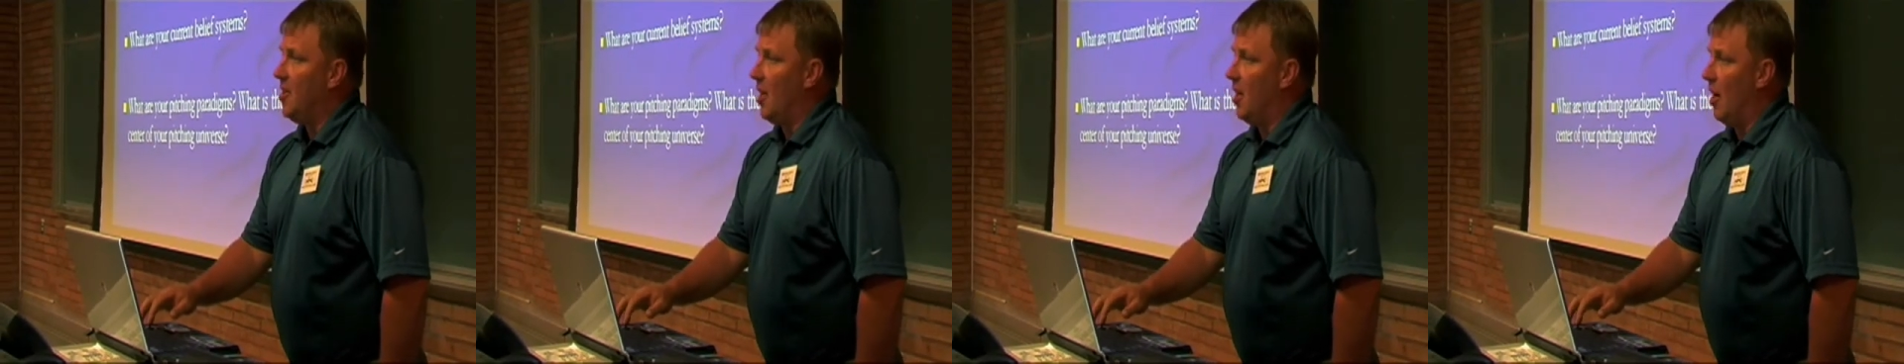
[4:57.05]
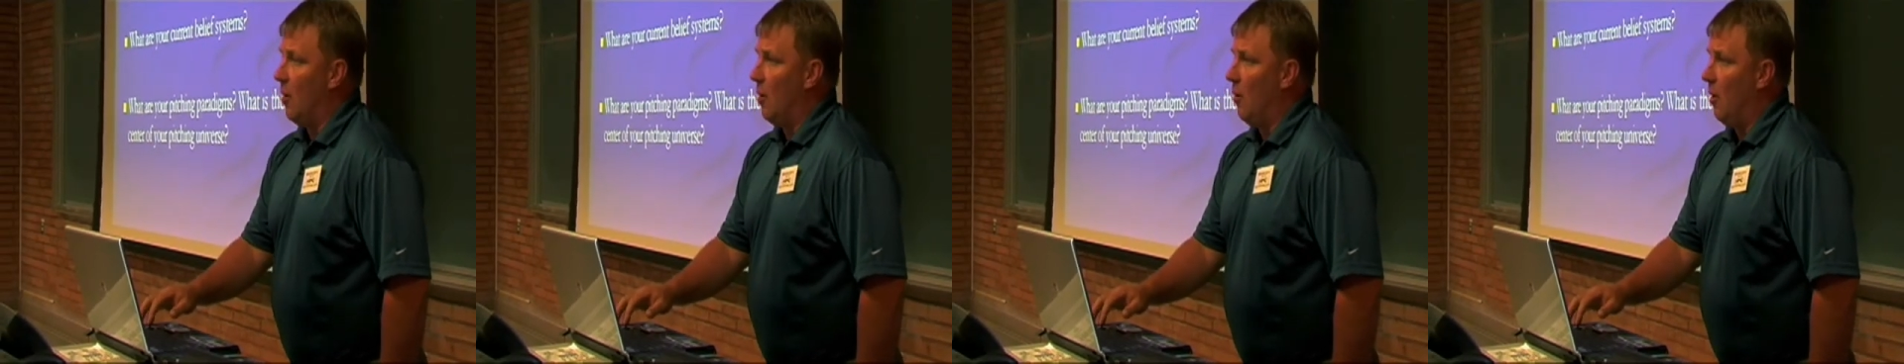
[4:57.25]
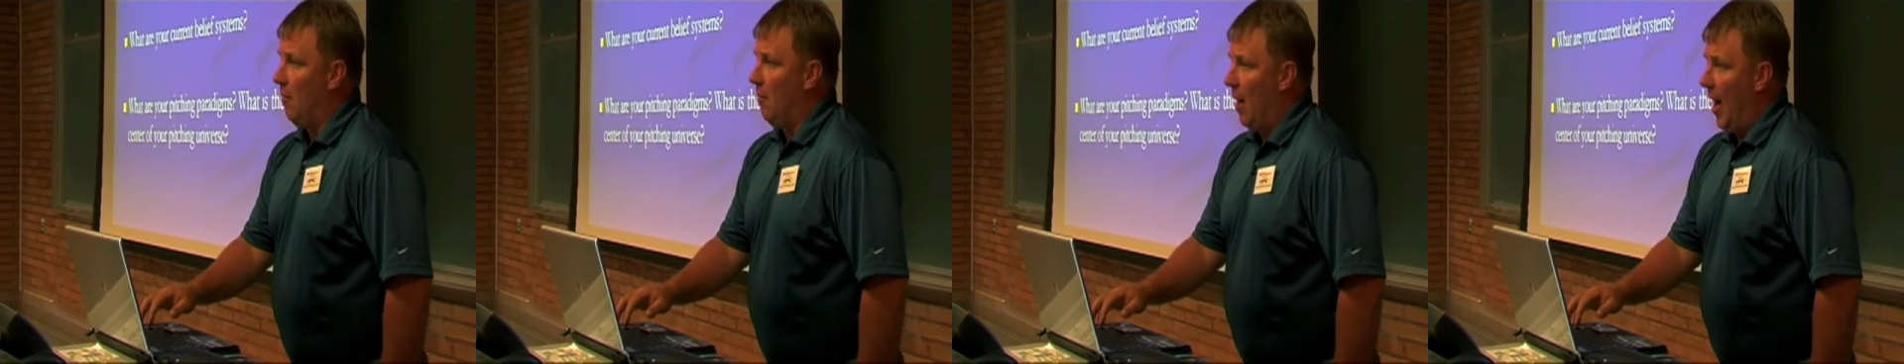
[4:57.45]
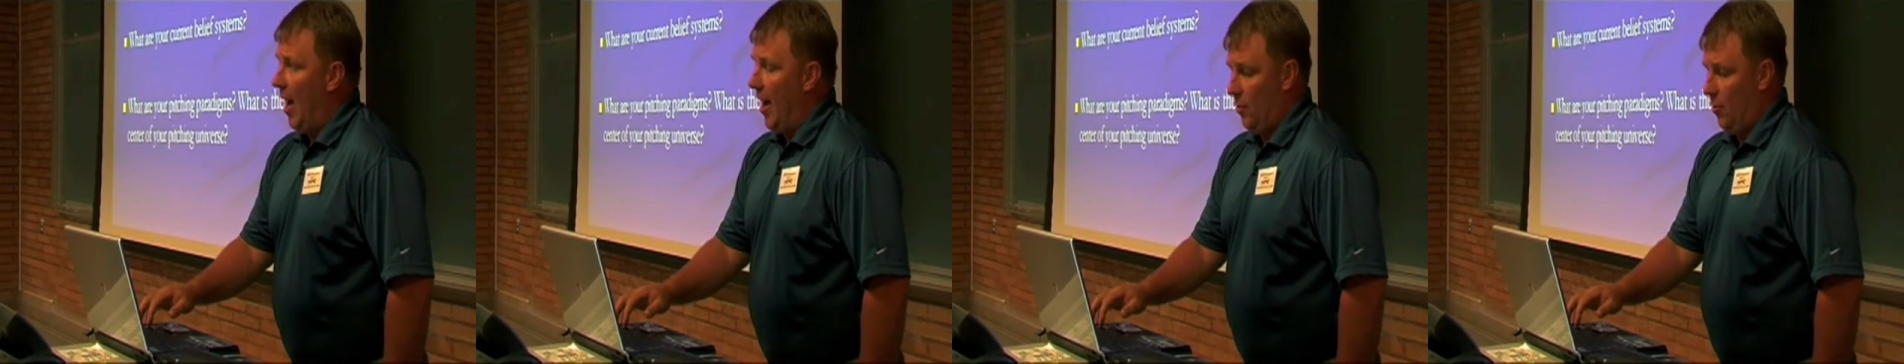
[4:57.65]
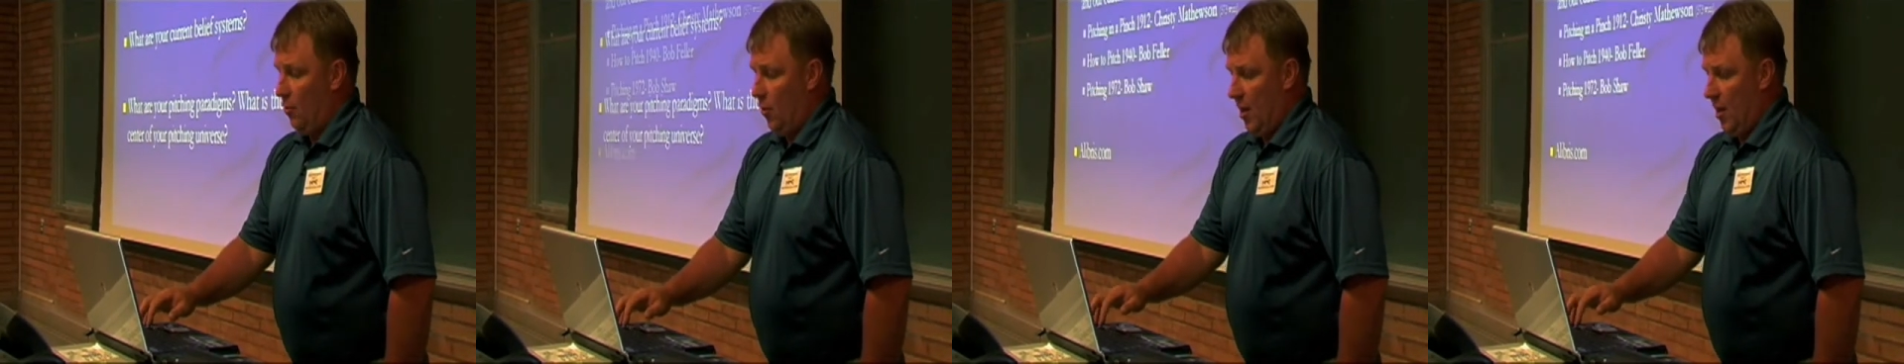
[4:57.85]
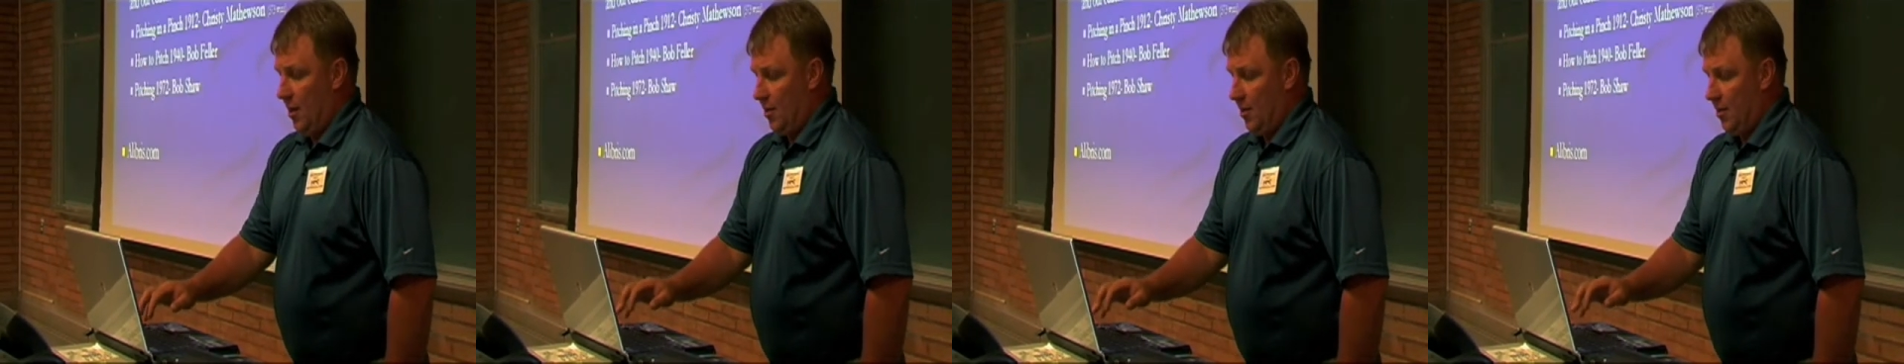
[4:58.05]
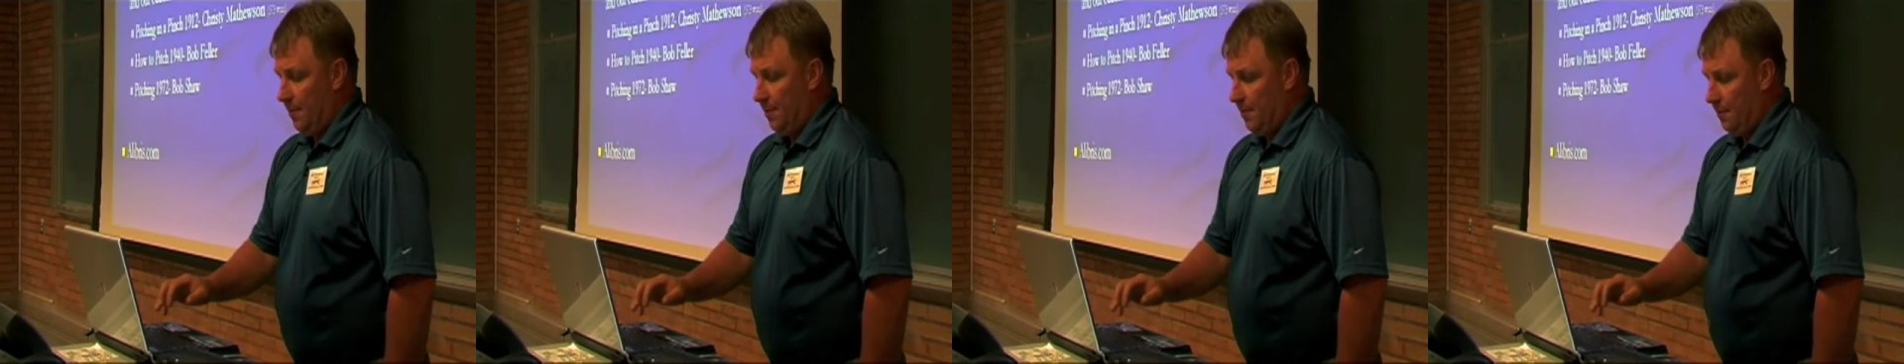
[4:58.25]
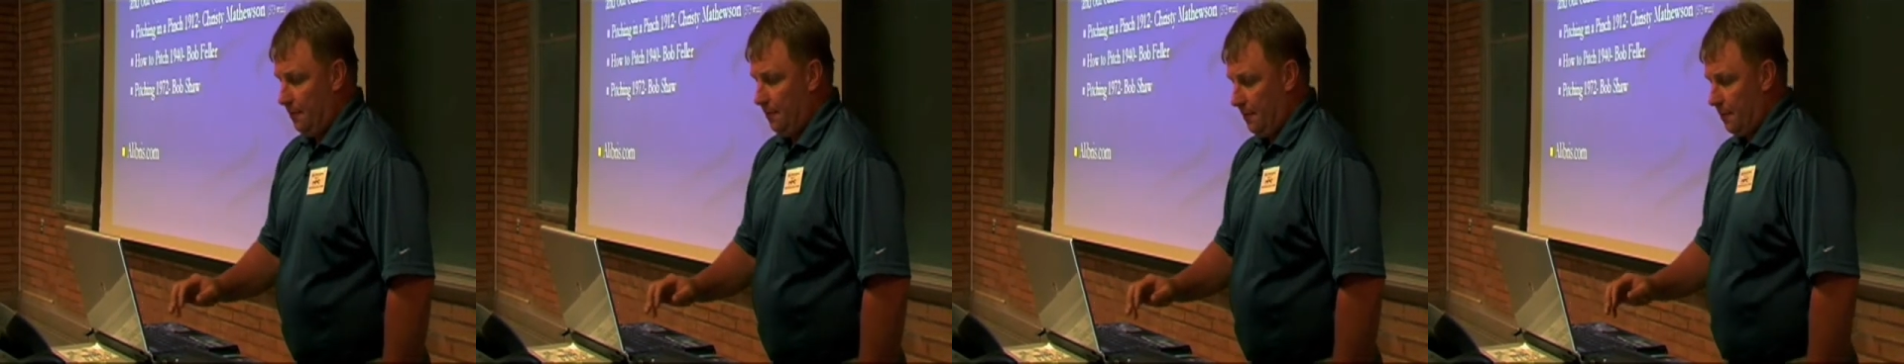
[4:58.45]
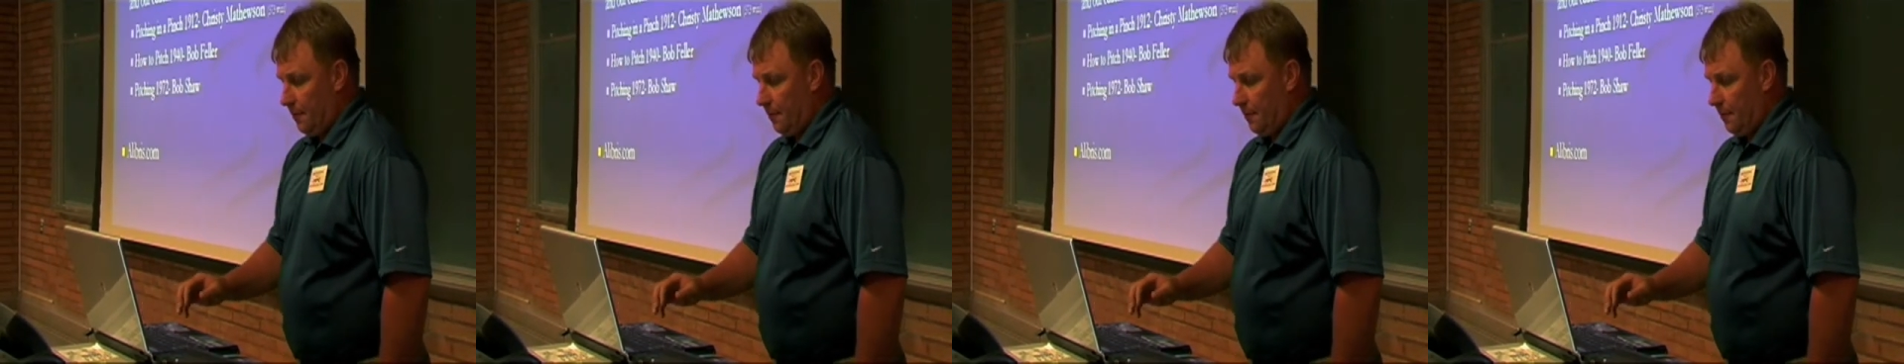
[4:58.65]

Let me tell you what mine was.